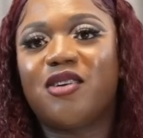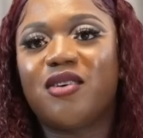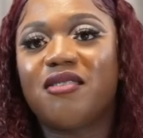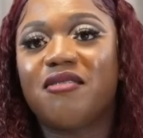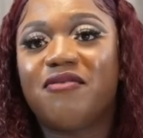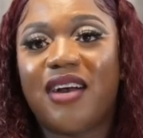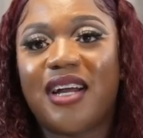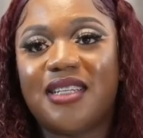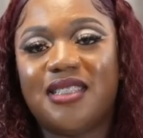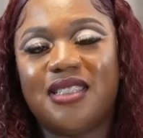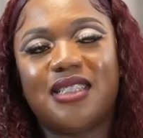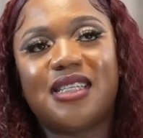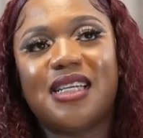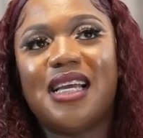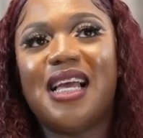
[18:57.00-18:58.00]
I couldn't find
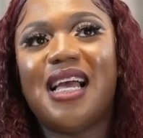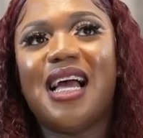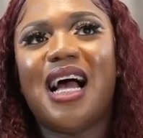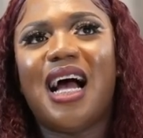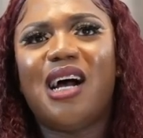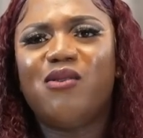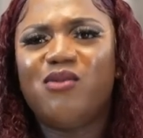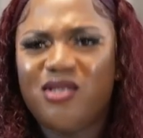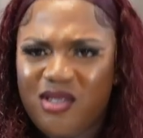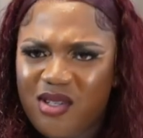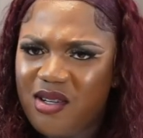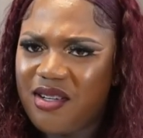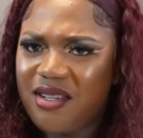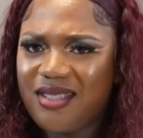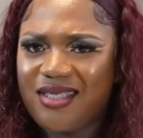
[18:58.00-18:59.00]
it. I was
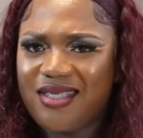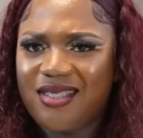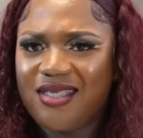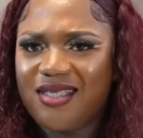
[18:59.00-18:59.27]
so hurt.